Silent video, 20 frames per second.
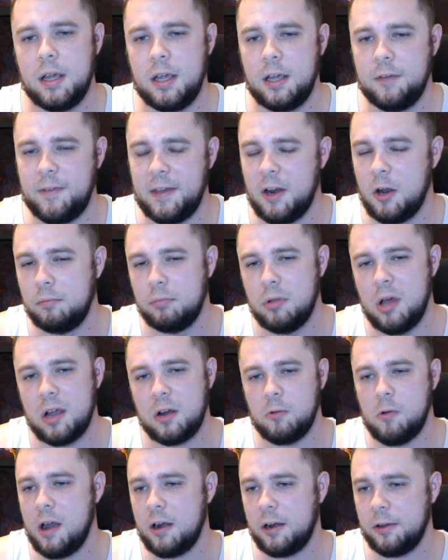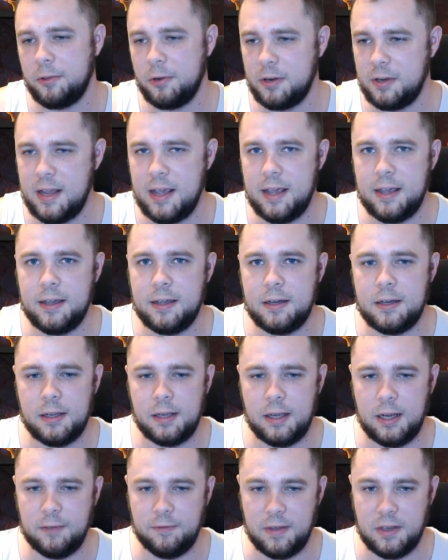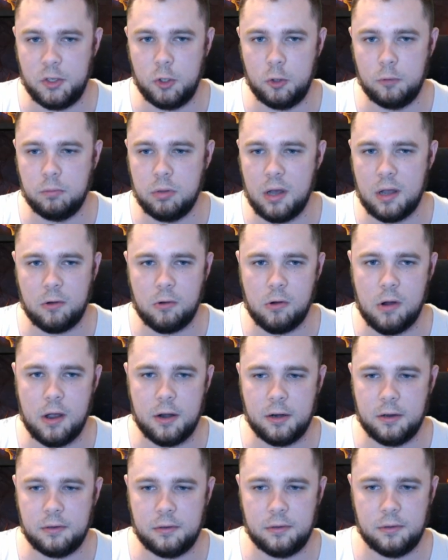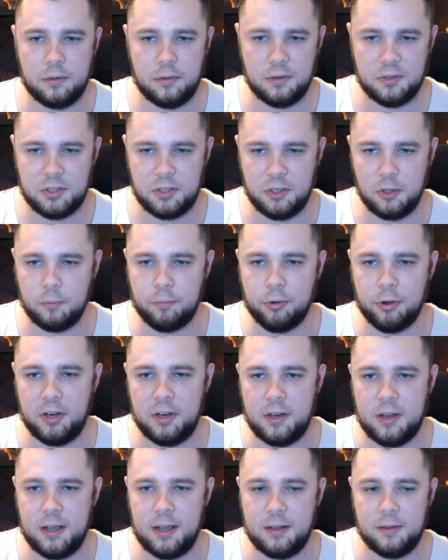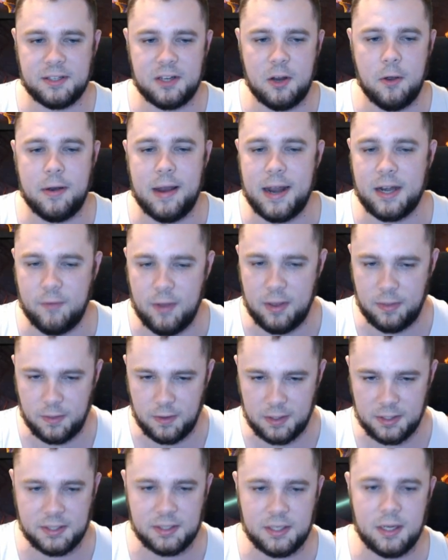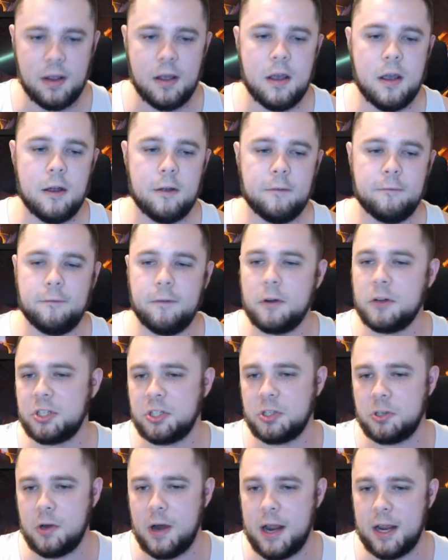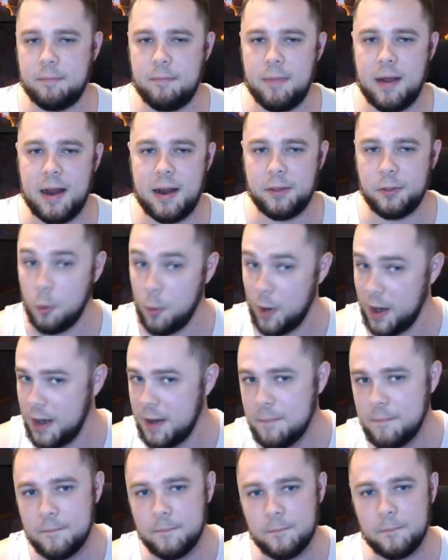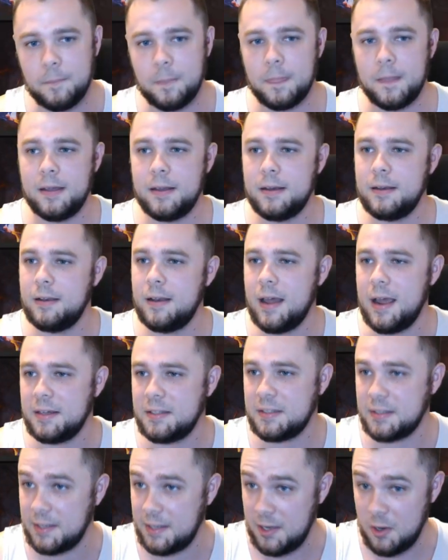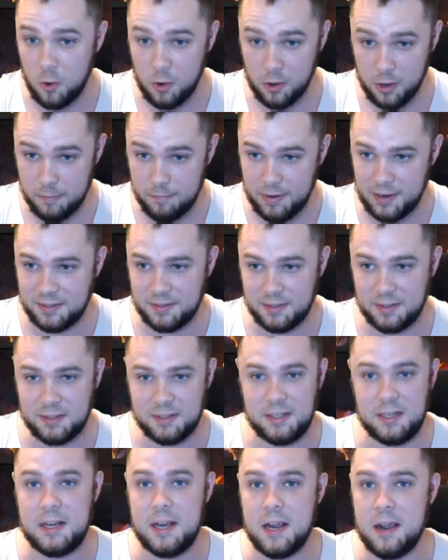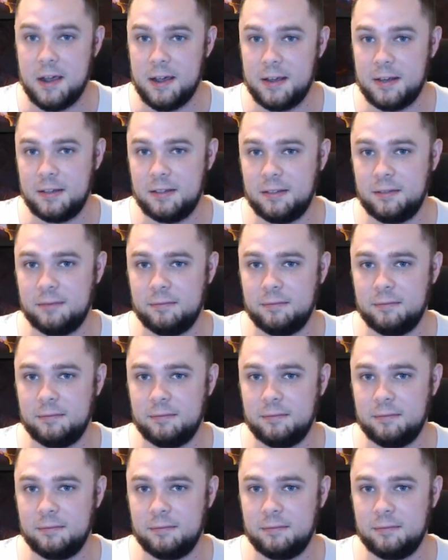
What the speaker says: If they don't block Rada, they're dead. If they do block Rada, they're still pretty dead. Let's go ahead and activate this. First strike, by the way. Nice Kiora Best of Sea God.